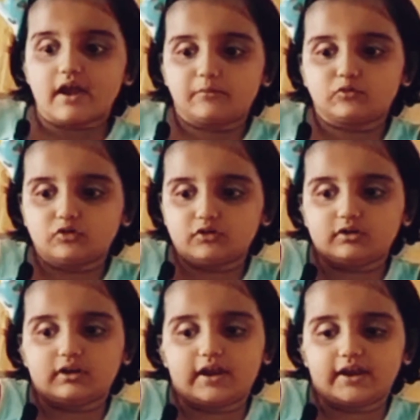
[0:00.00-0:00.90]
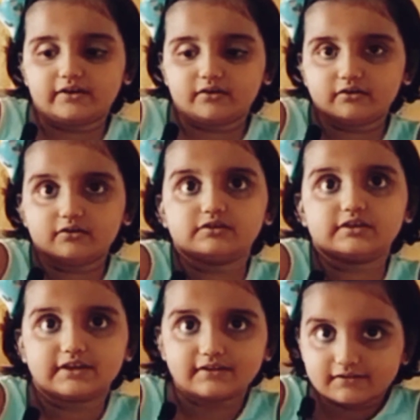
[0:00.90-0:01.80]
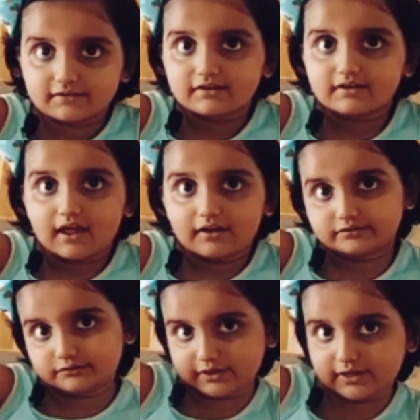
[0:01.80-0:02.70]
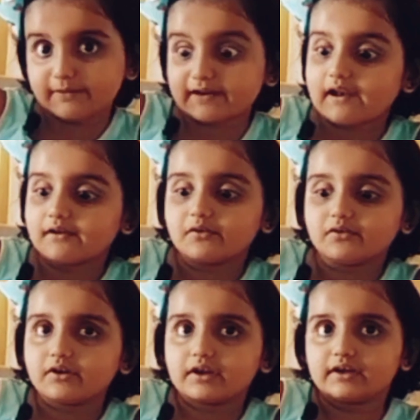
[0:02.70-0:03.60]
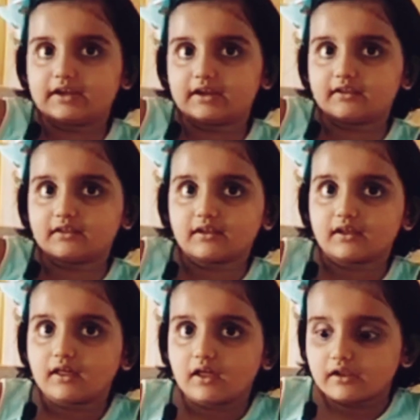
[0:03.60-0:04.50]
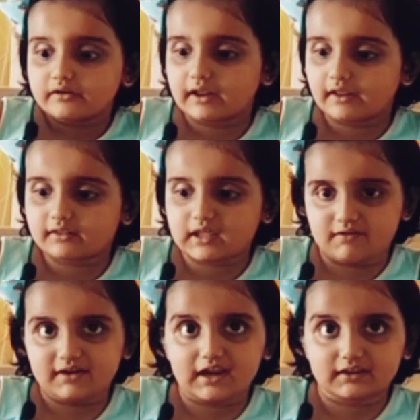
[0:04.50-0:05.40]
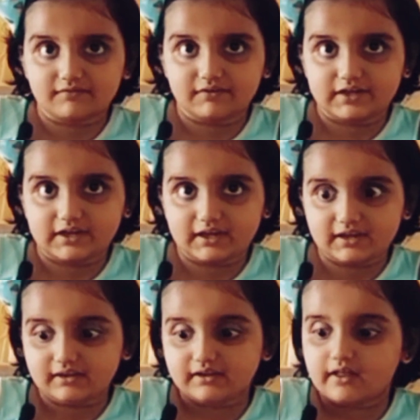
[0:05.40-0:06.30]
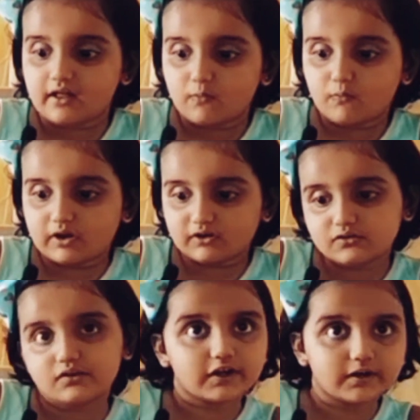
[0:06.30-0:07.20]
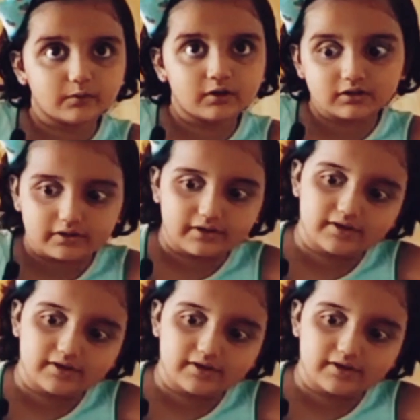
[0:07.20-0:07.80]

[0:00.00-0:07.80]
I don't know these how to read, but I'm going to read these. There's 7 activities, 1 storybook.